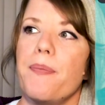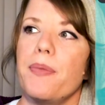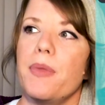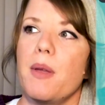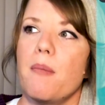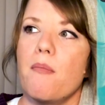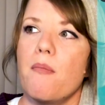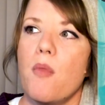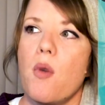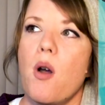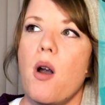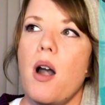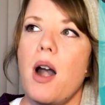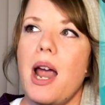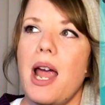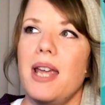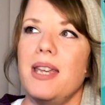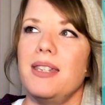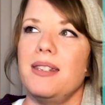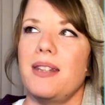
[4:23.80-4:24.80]
The more
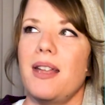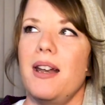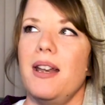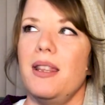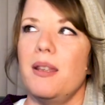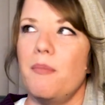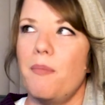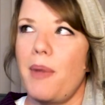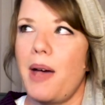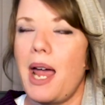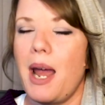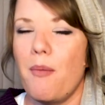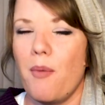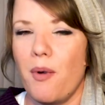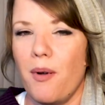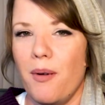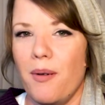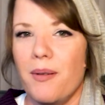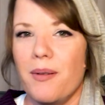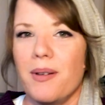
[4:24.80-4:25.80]
I study the
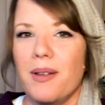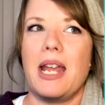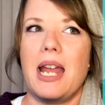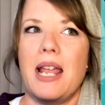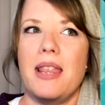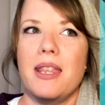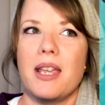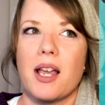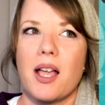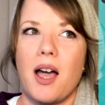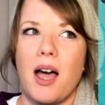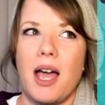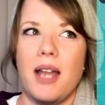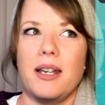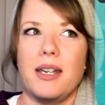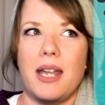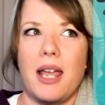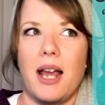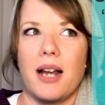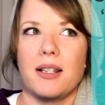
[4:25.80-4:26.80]
Bible in the
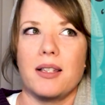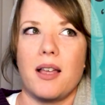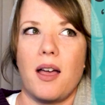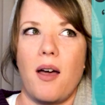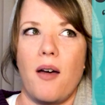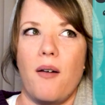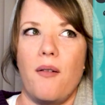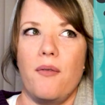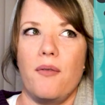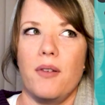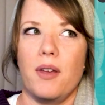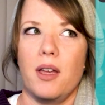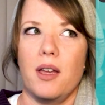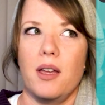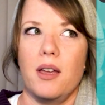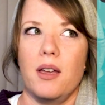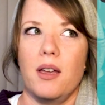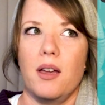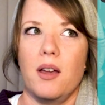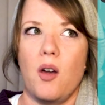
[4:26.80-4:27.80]
context of
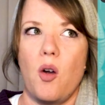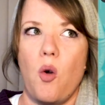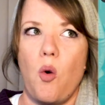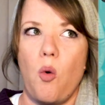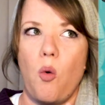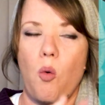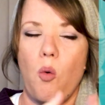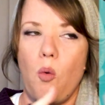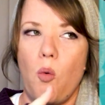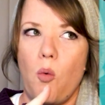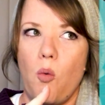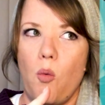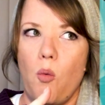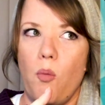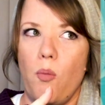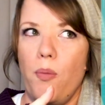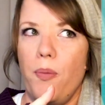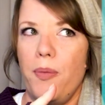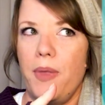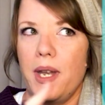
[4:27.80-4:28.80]

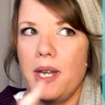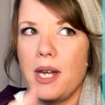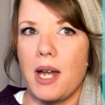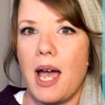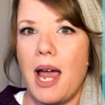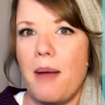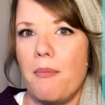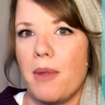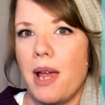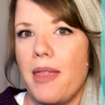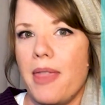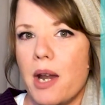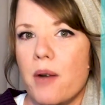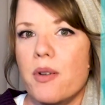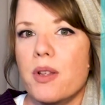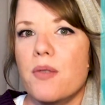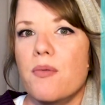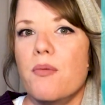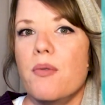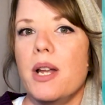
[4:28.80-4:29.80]
the timeline that it
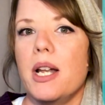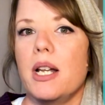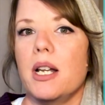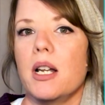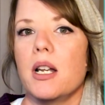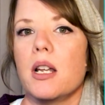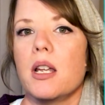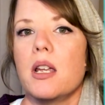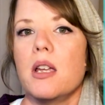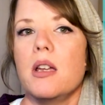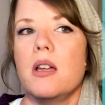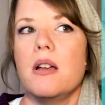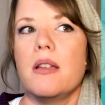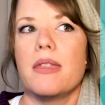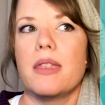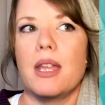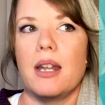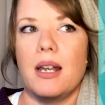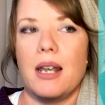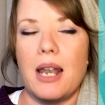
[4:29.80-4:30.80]
was written,
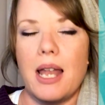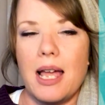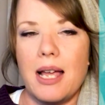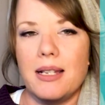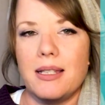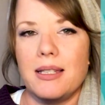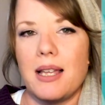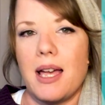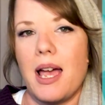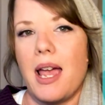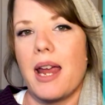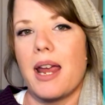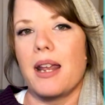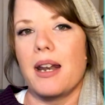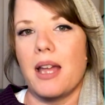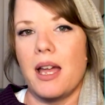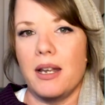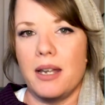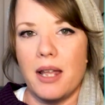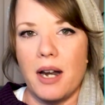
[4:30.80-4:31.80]
the less I
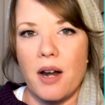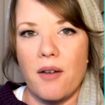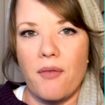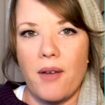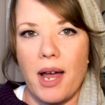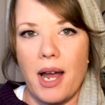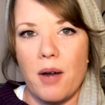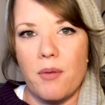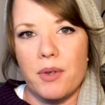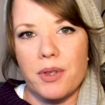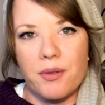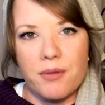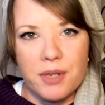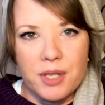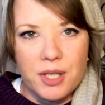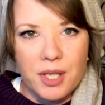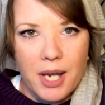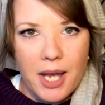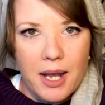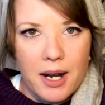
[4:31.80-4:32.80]
can identify with
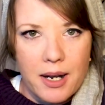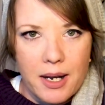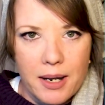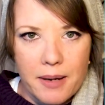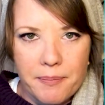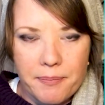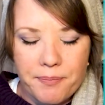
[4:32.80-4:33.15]
Christianity.